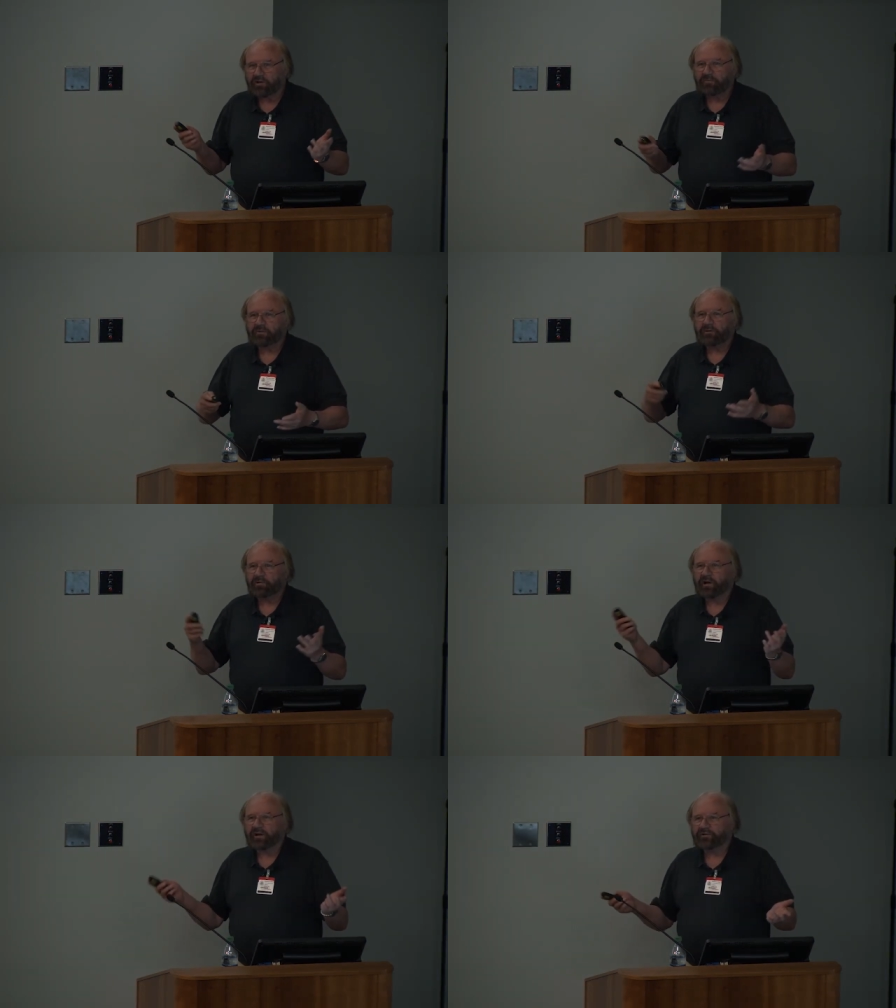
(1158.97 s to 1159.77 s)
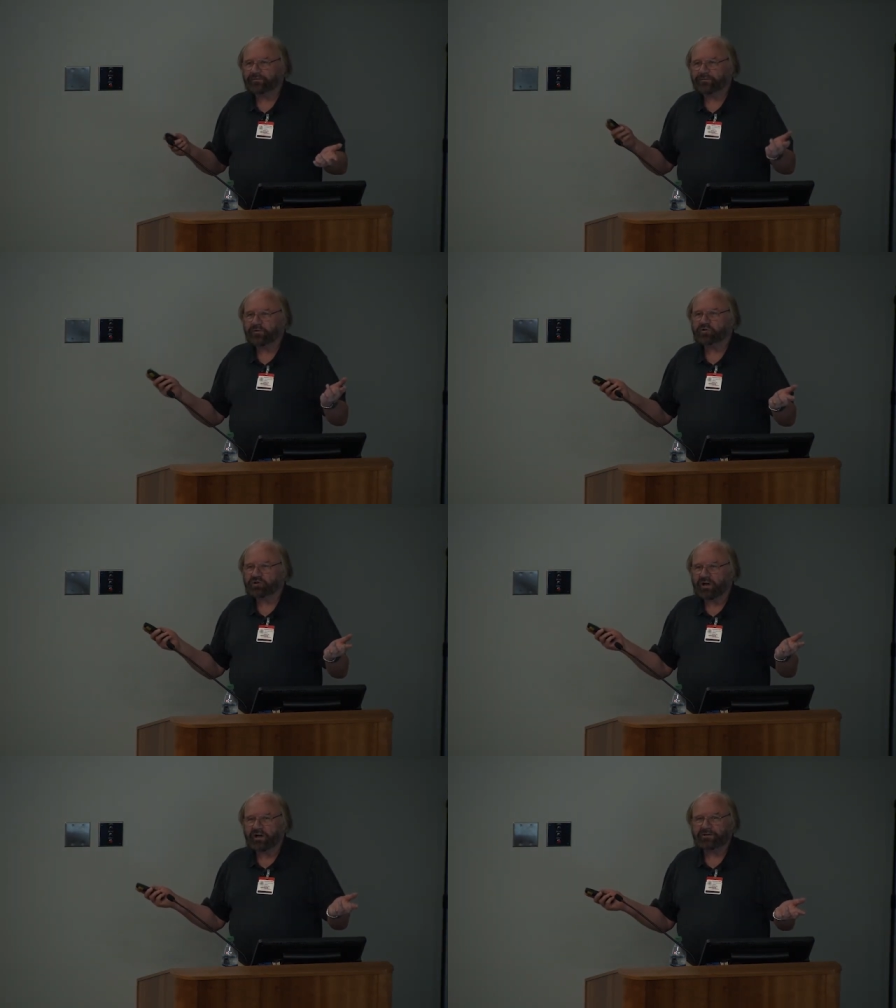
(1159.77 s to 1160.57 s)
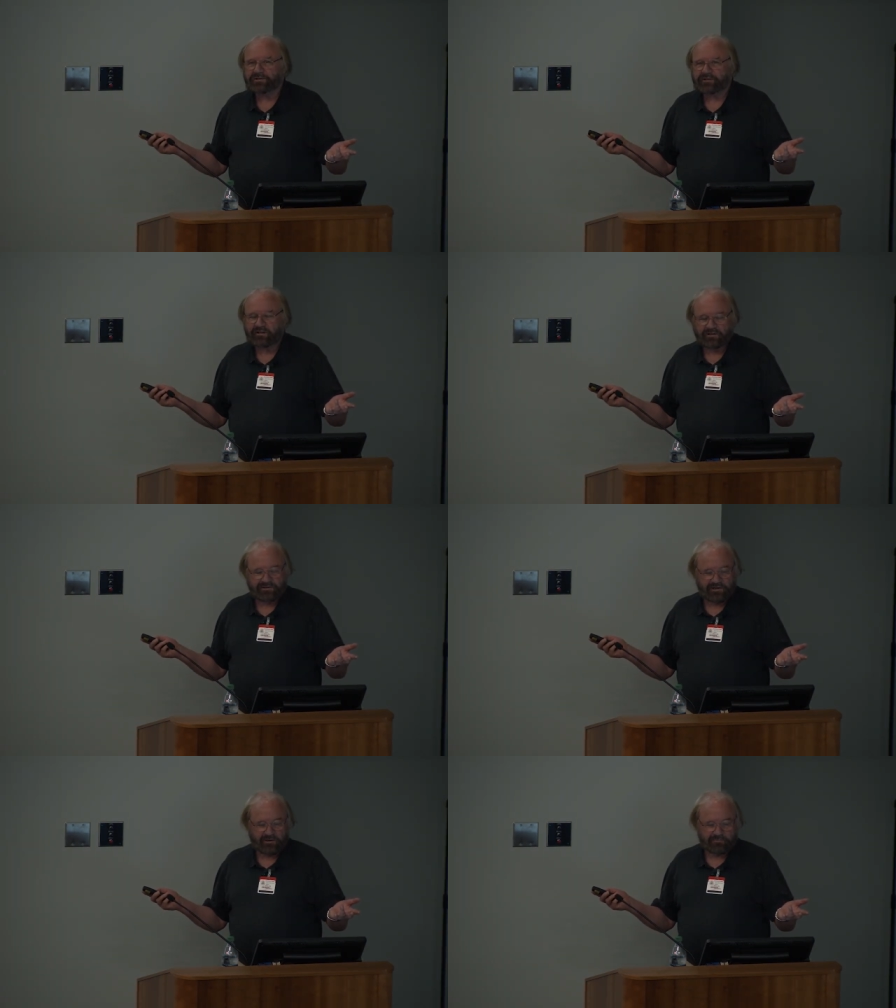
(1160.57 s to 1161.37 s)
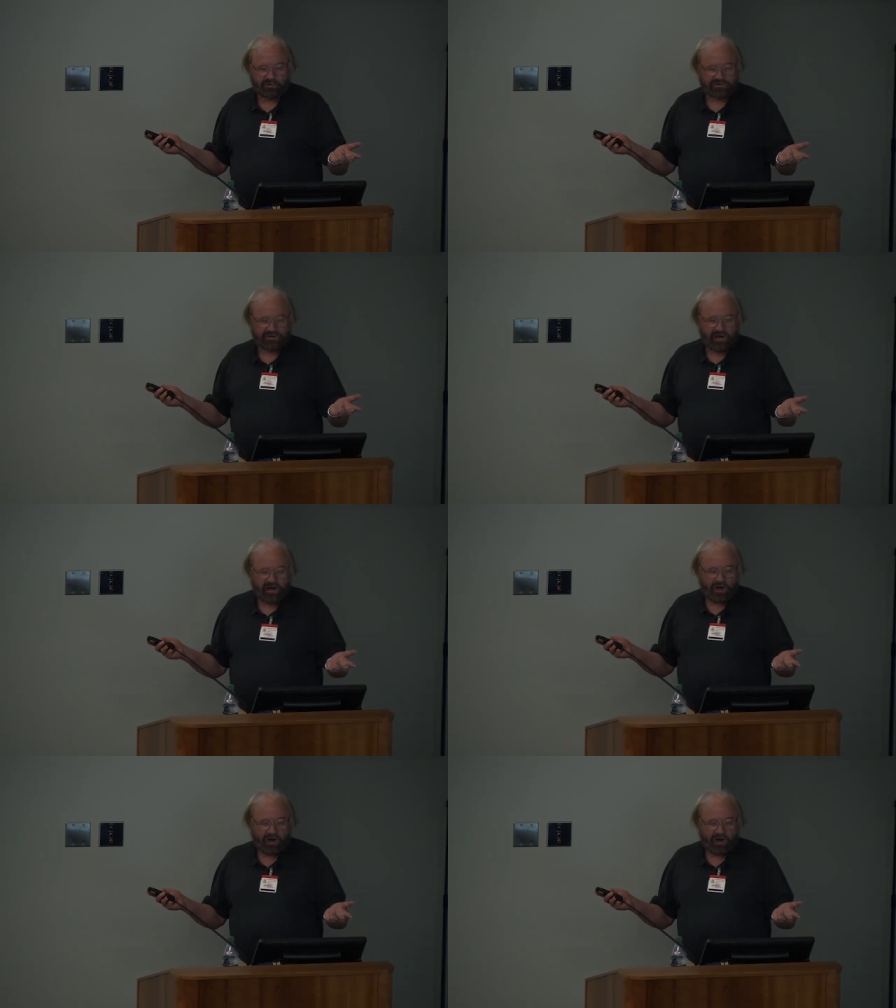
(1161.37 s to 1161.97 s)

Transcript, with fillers: that can be applied to future unseen samples.